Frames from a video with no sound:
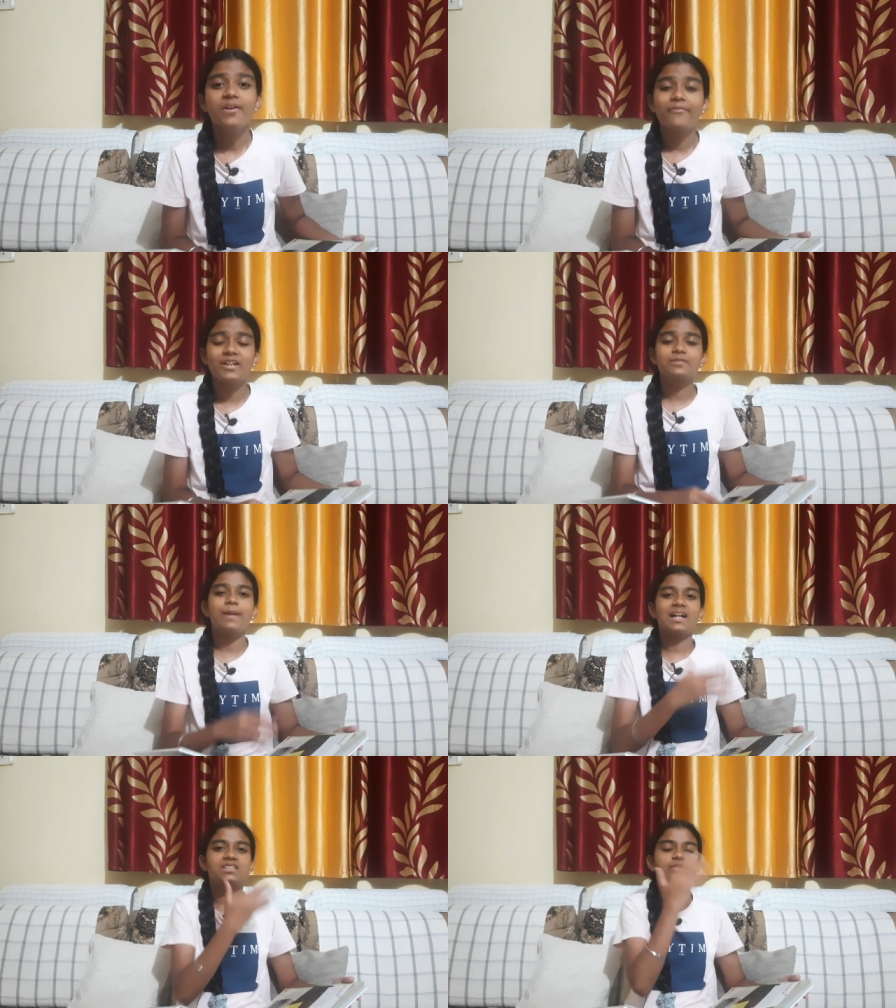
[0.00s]
Face
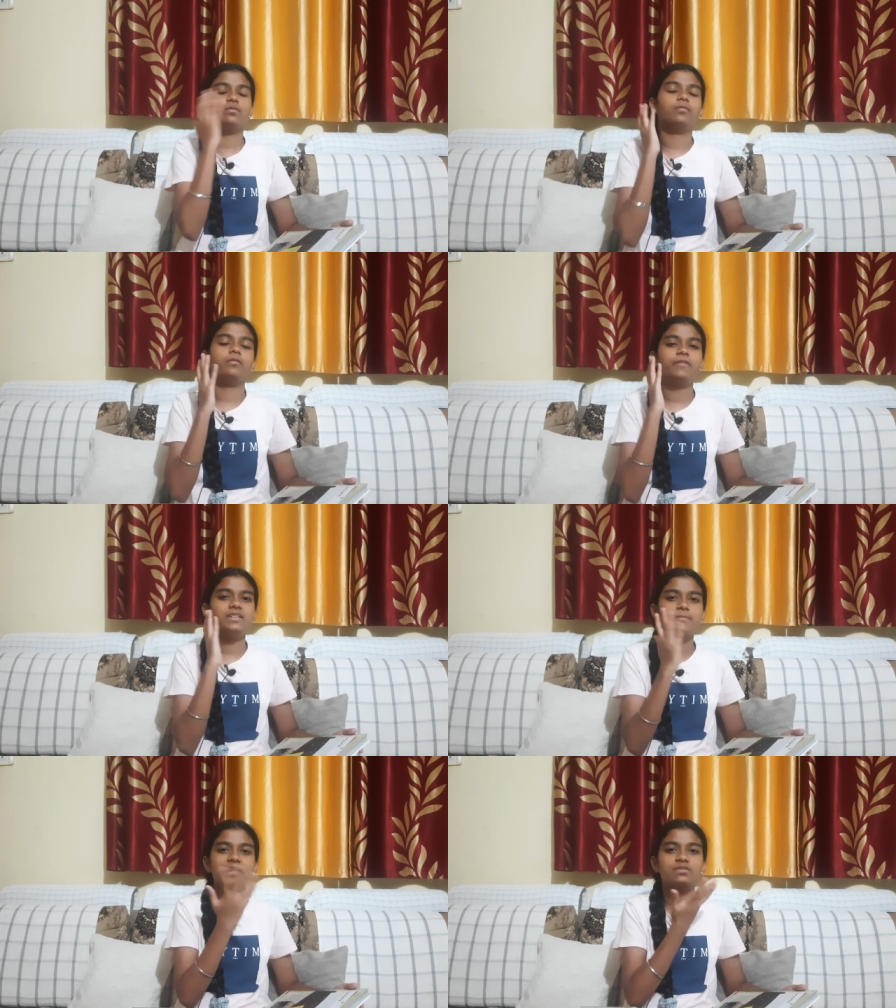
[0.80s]
masks
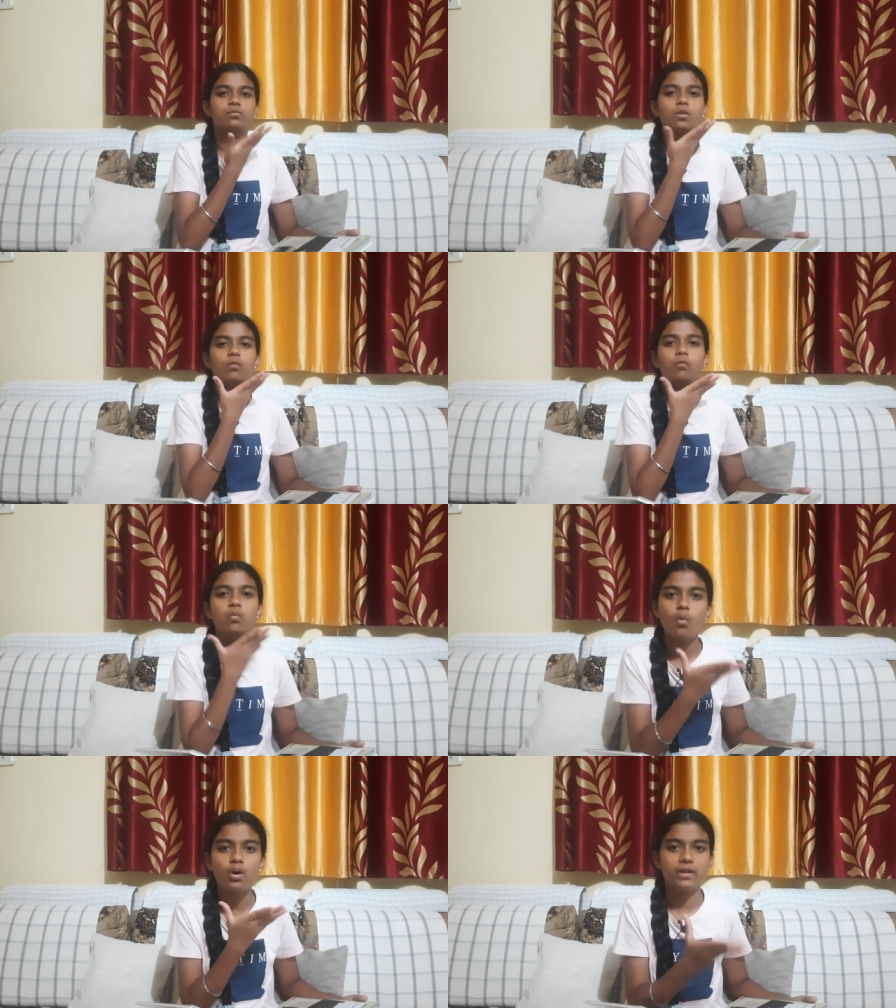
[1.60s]
were
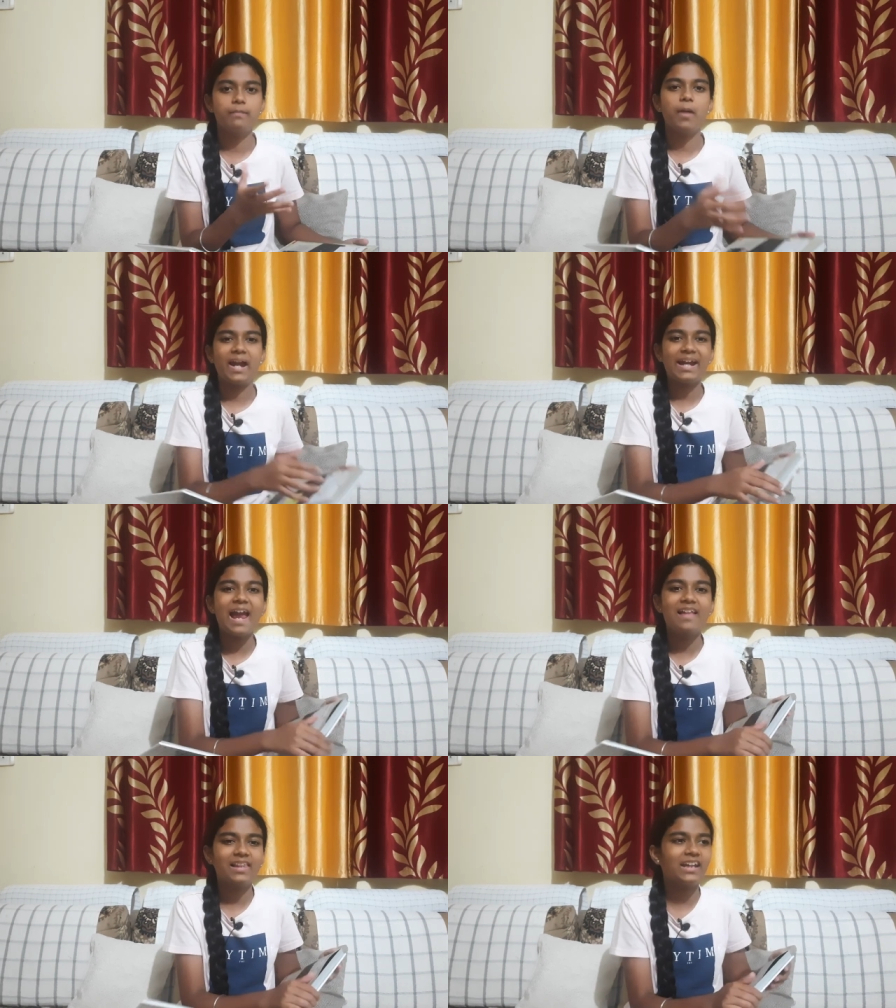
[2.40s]
worn by
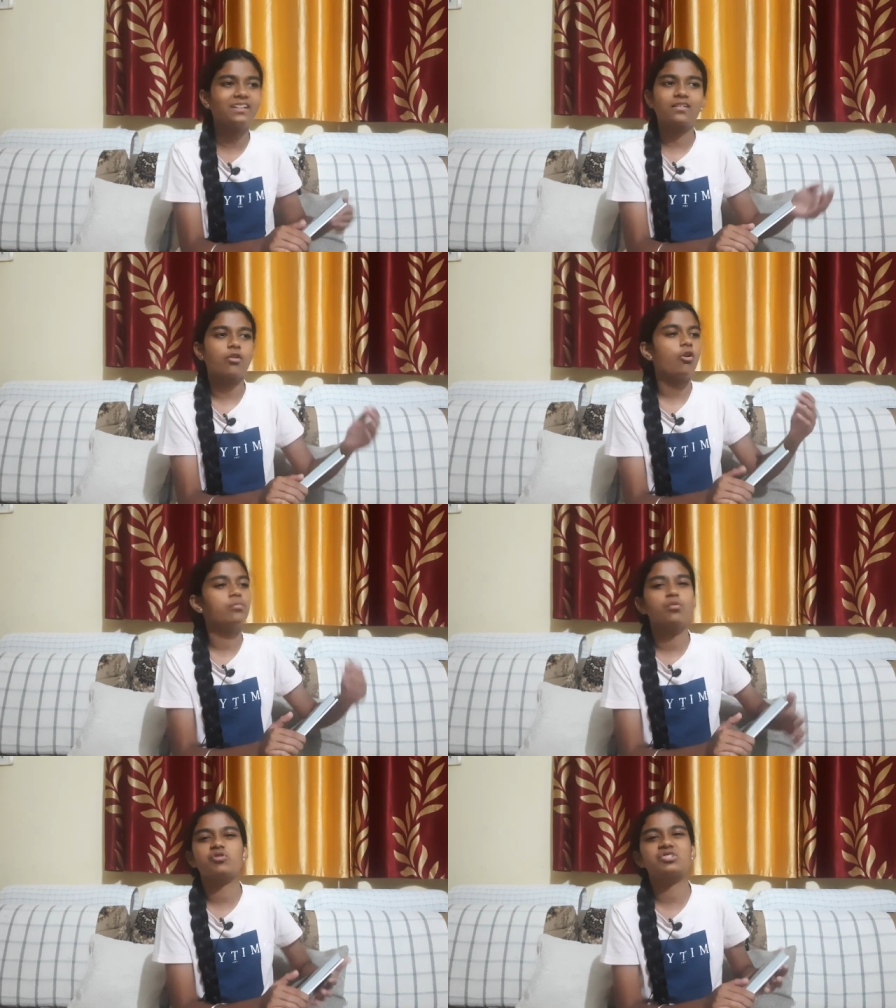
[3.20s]
like
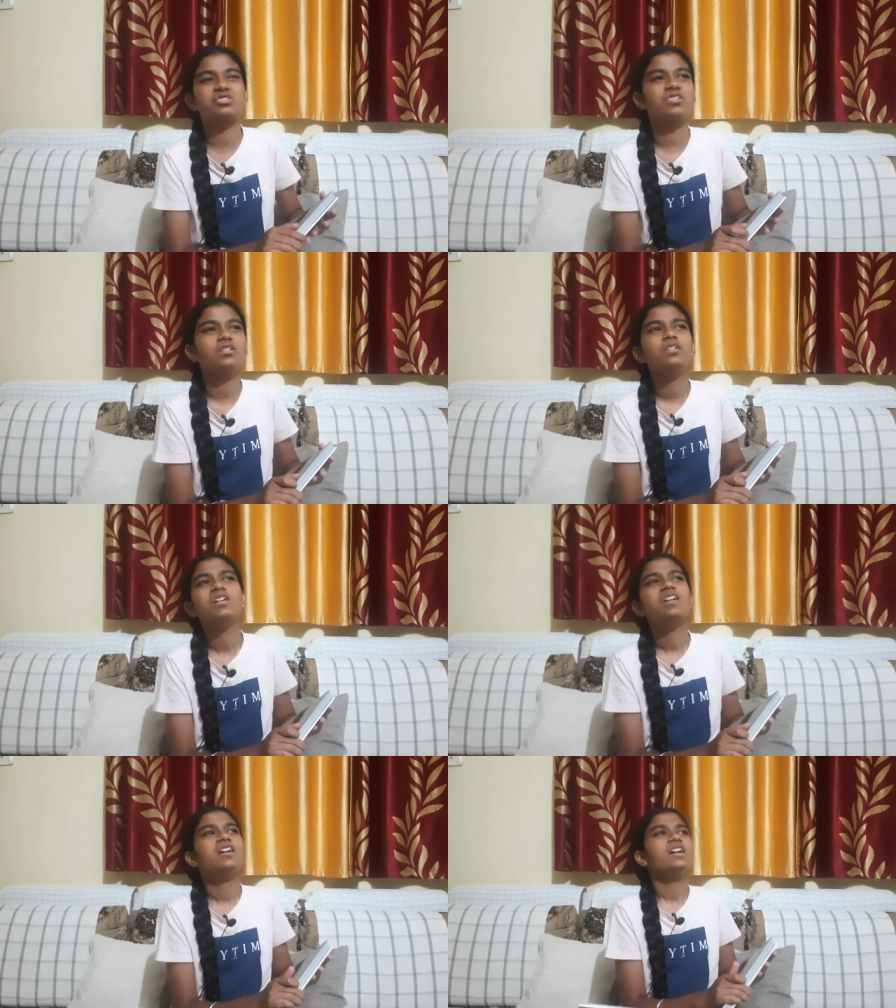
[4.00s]
almost
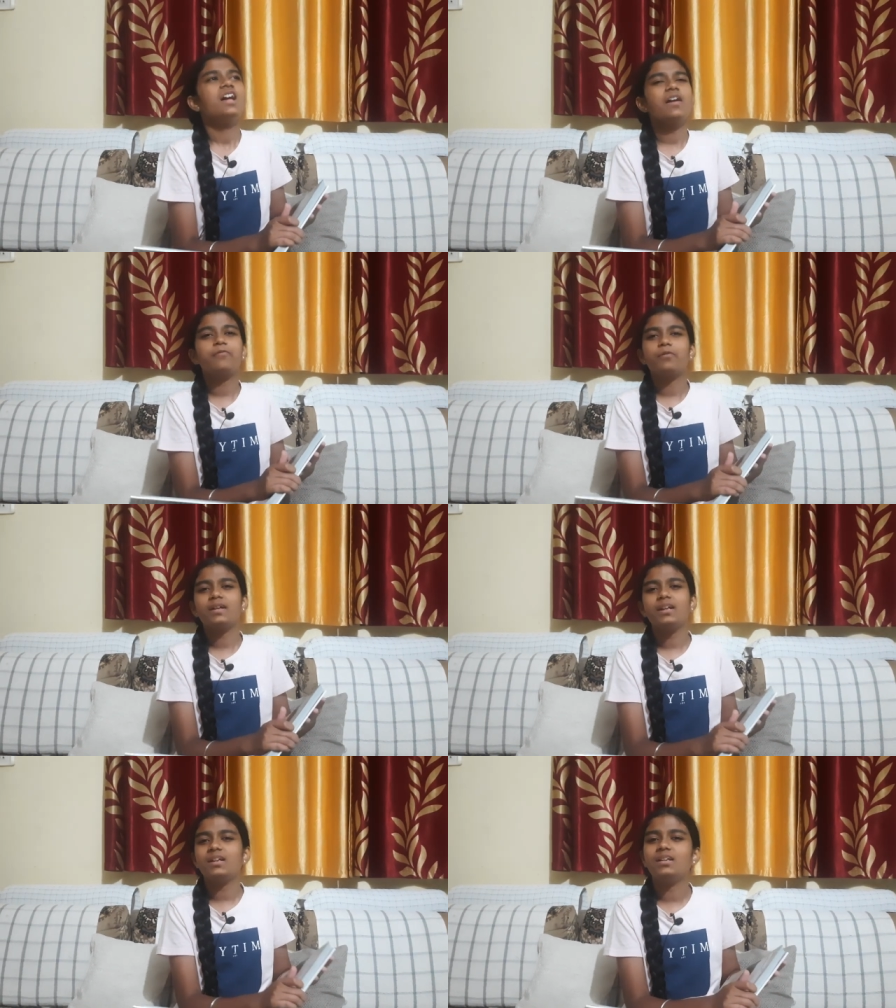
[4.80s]

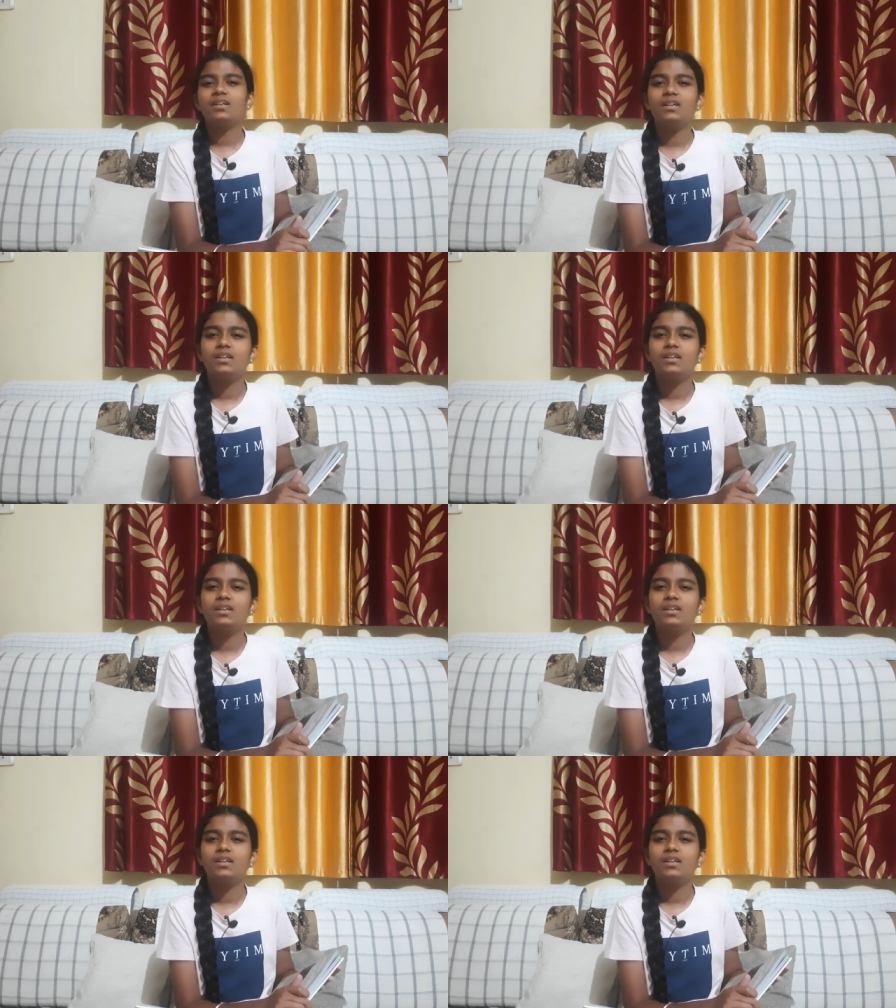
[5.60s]
every